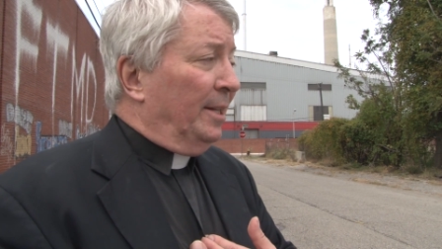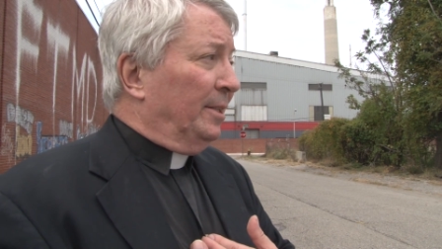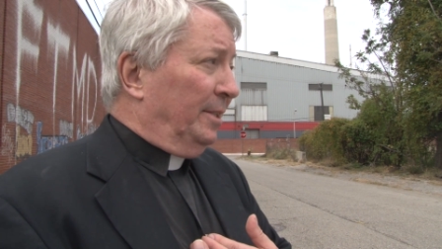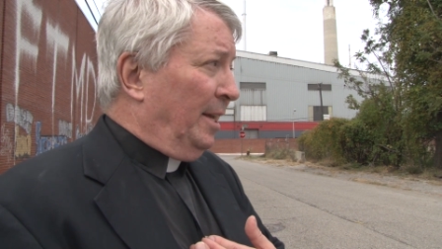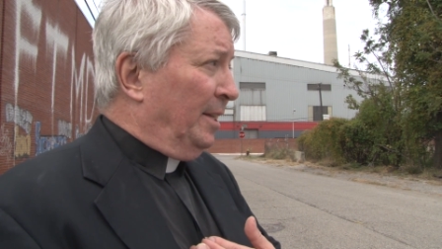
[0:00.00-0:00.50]

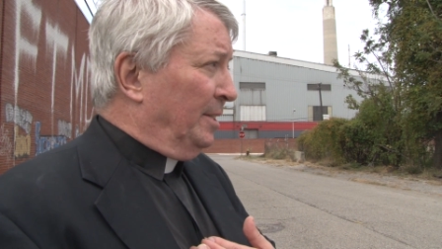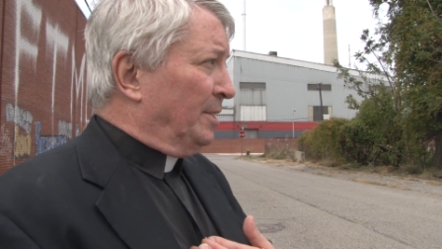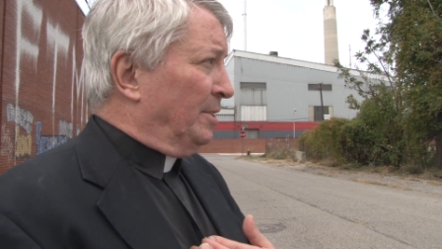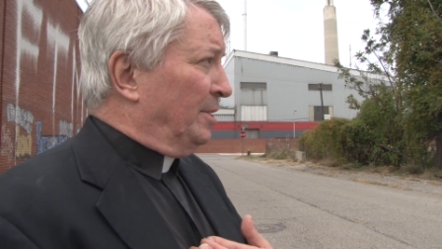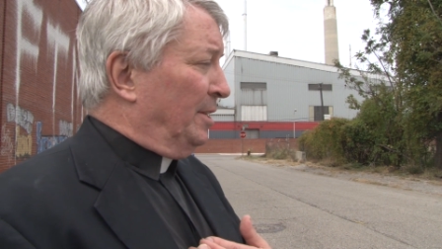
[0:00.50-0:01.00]
And
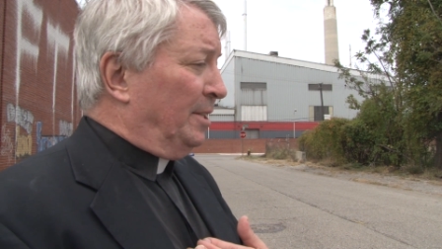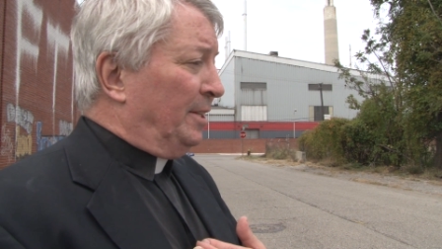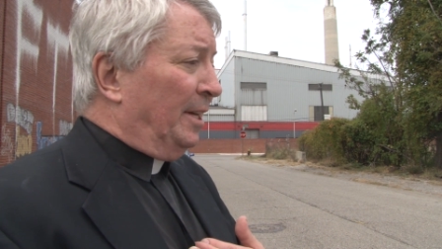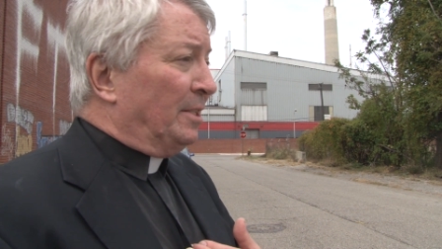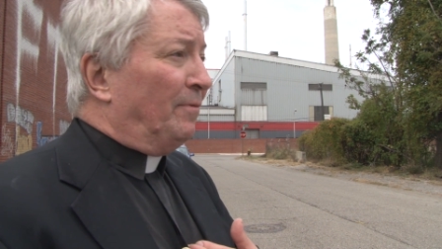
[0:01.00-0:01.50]

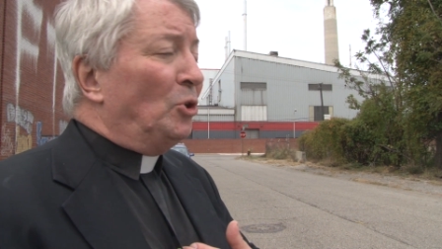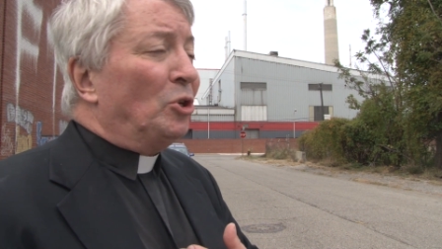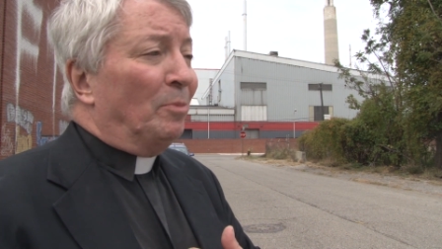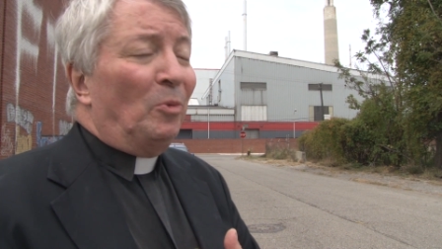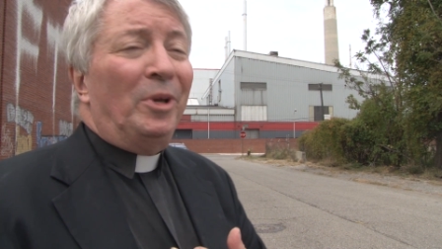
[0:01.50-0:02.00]
again, as a
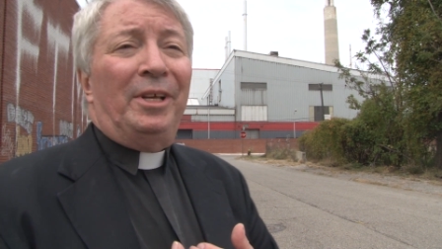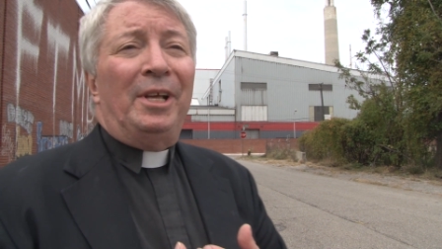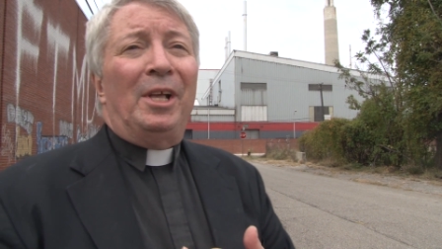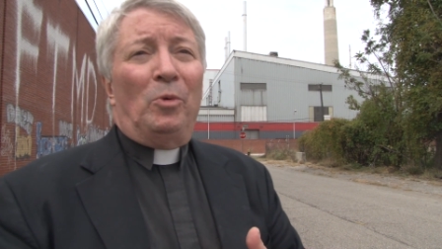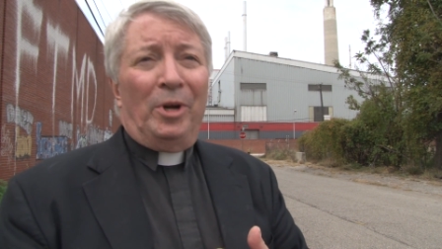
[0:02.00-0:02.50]
future. But
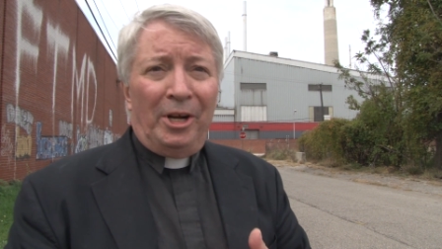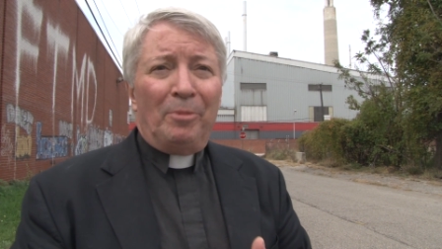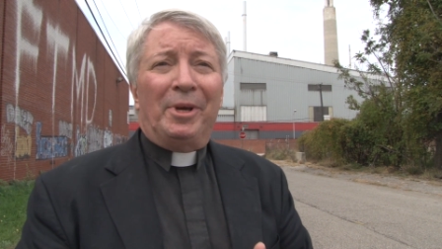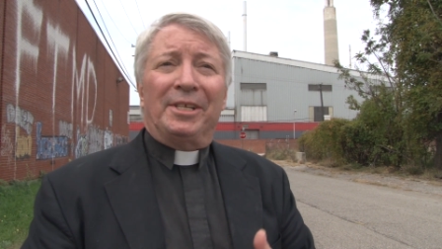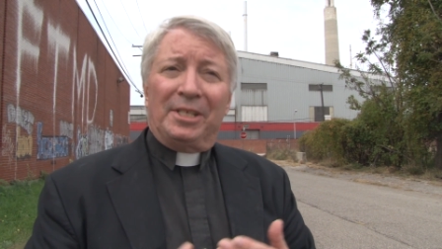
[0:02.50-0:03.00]
we're here
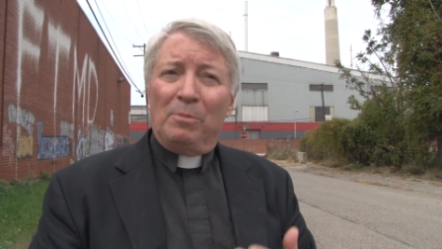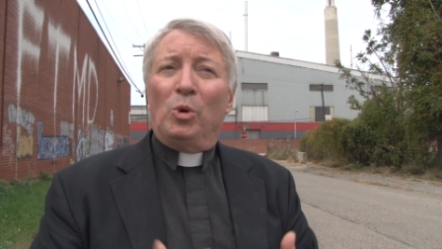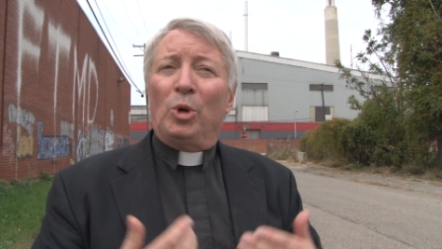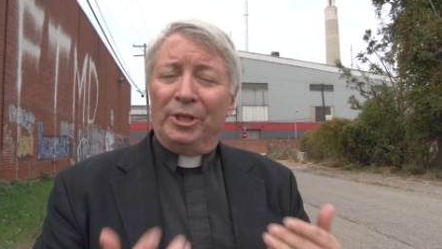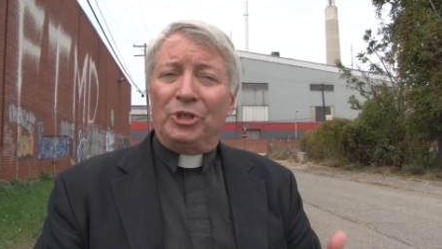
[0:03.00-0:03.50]
because it's a
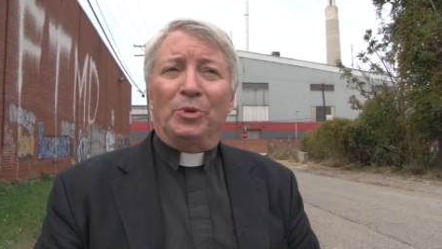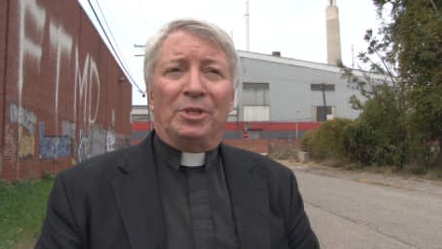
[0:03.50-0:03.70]
moral issue.